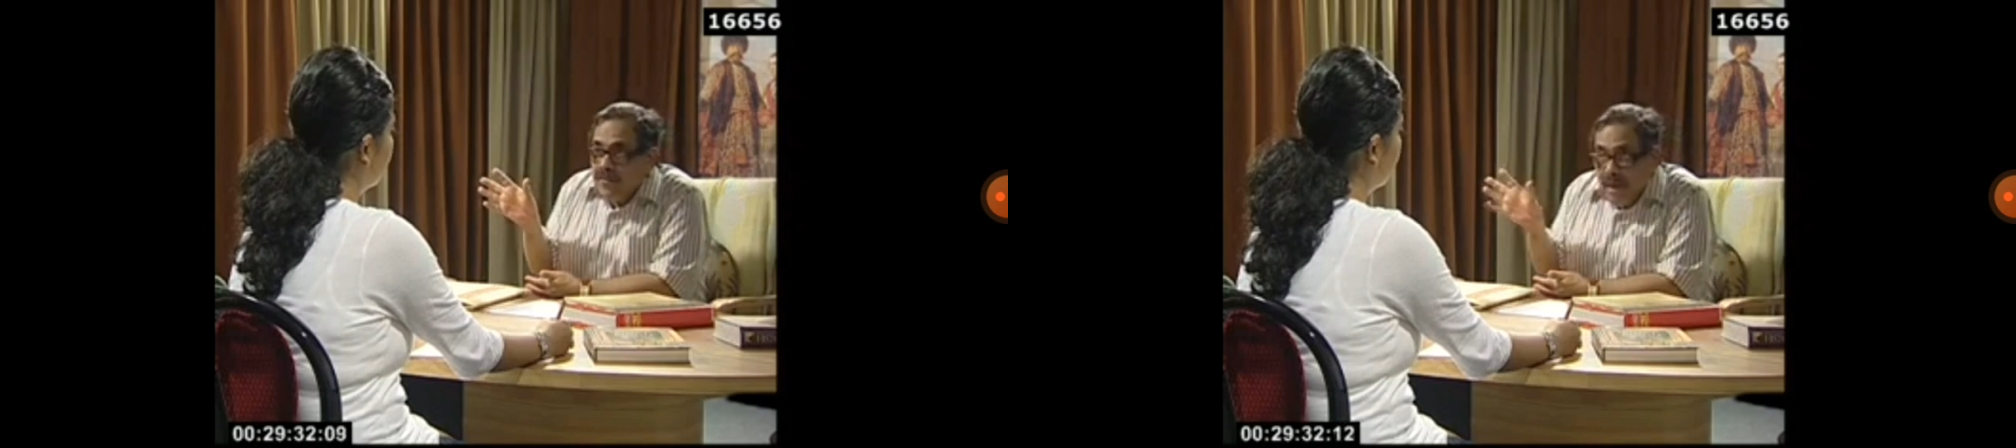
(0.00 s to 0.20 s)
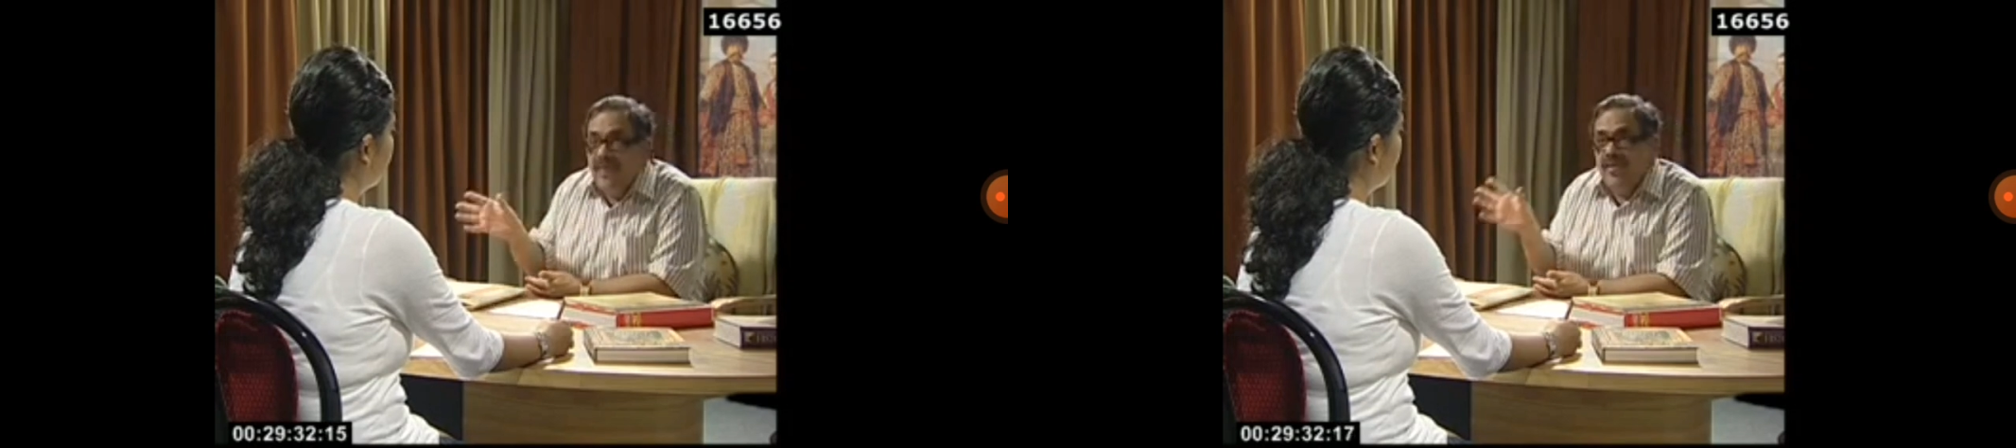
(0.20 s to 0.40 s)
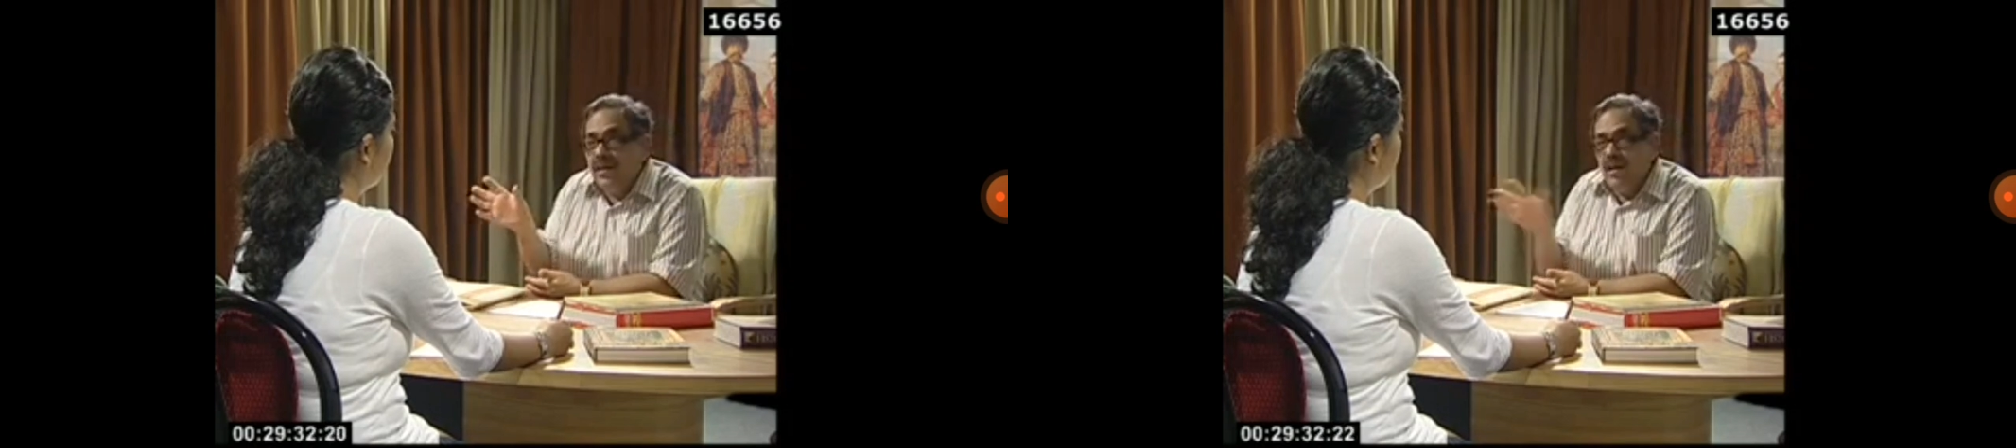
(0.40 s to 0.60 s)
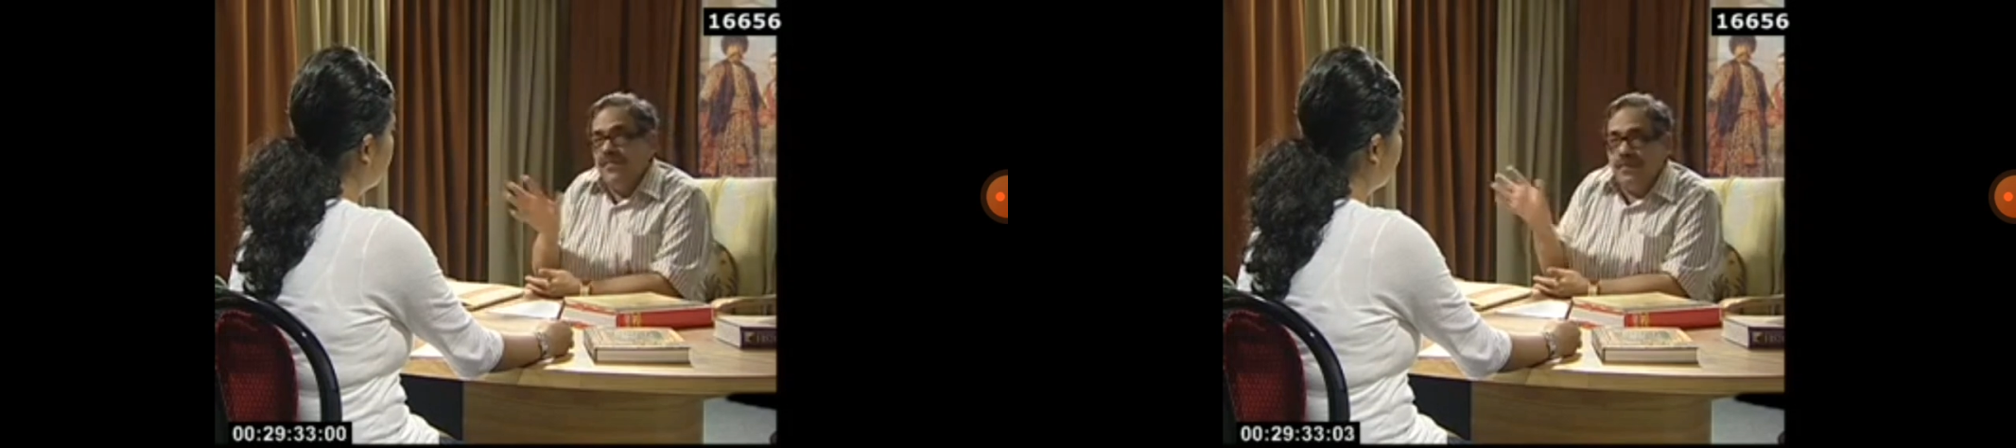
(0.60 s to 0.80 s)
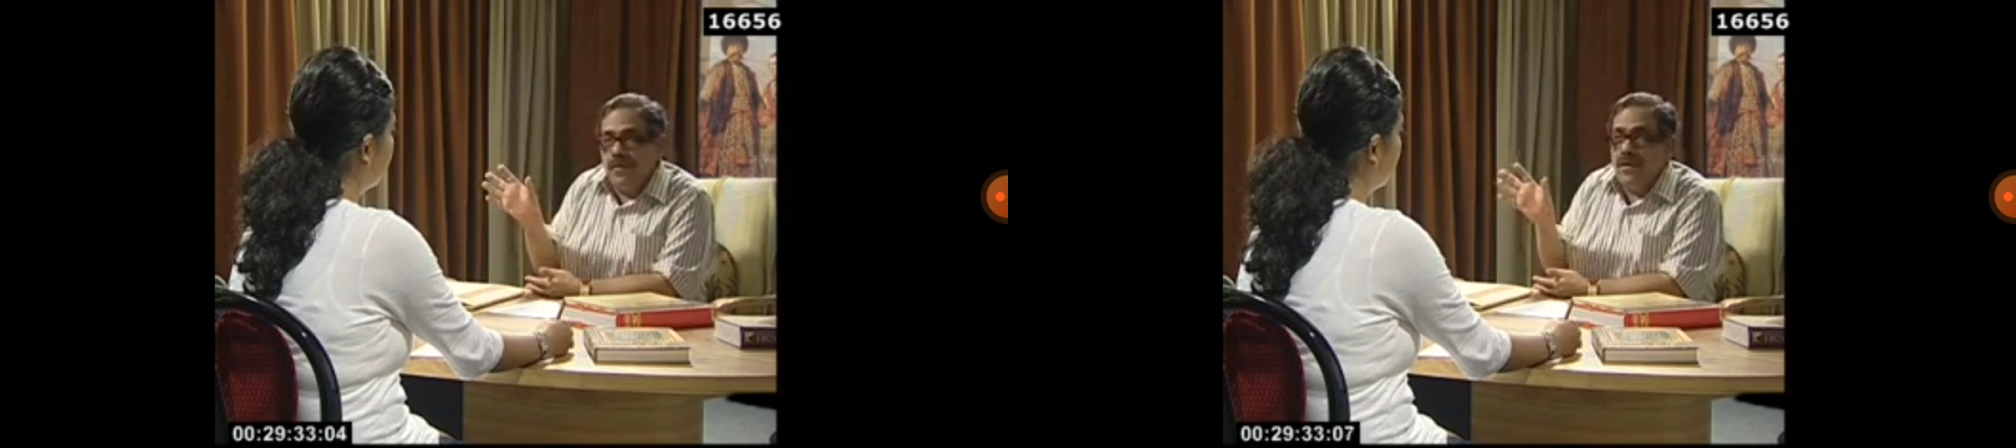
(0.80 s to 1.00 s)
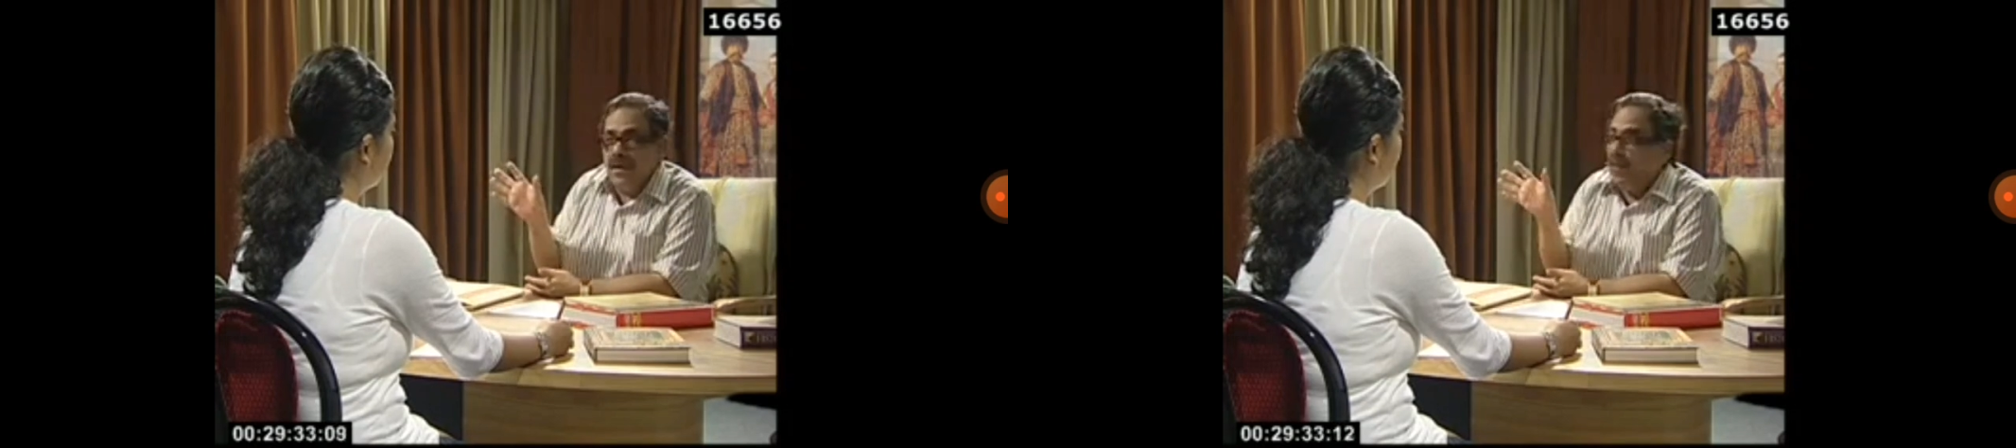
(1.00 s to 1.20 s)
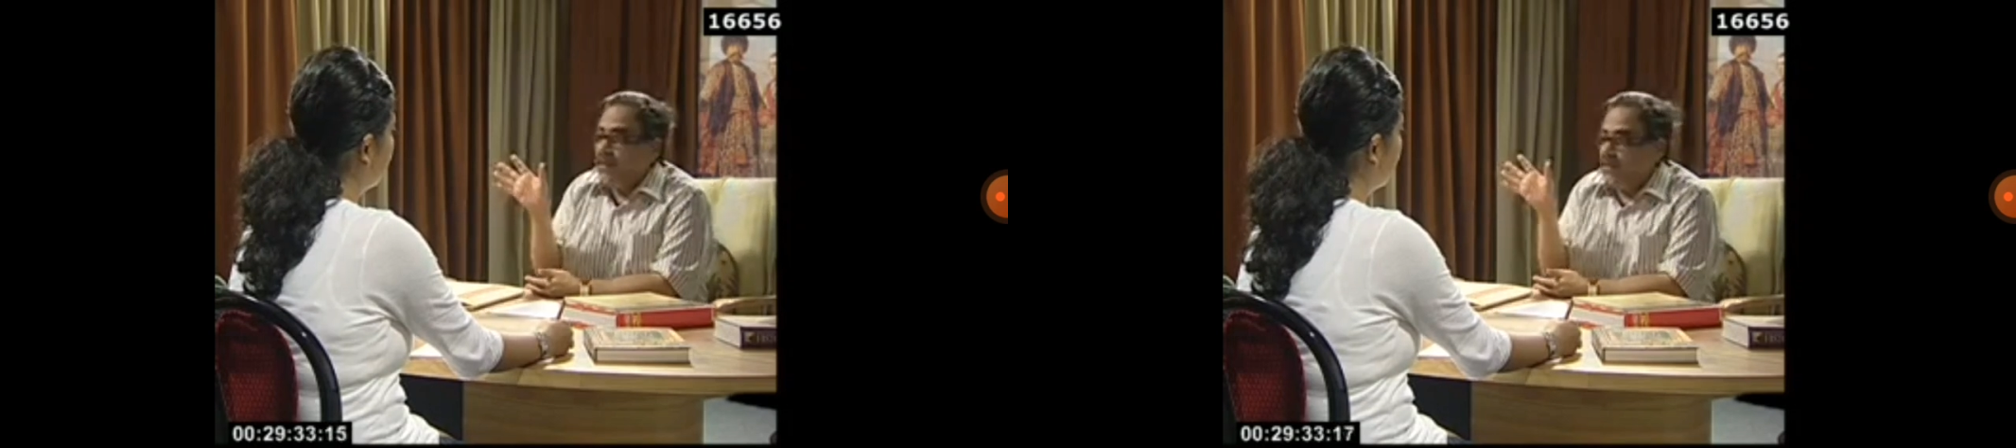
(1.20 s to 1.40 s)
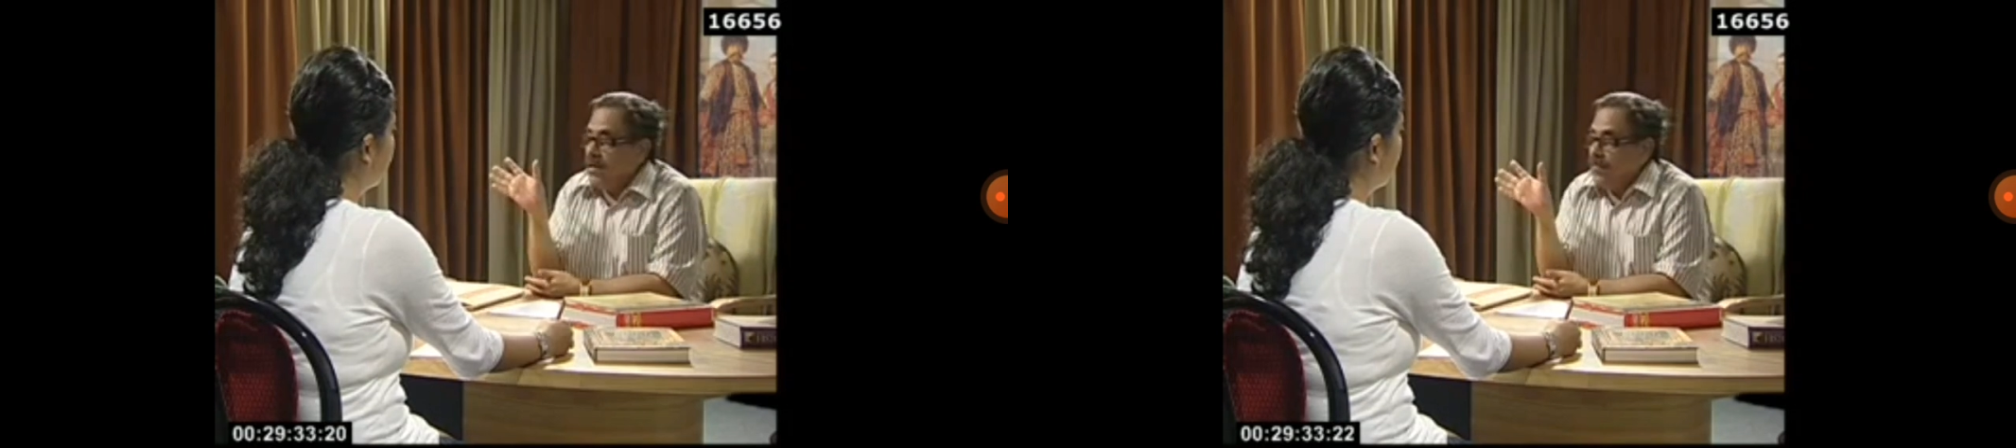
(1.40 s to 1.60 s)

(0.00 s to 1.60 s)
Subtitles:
remain there for another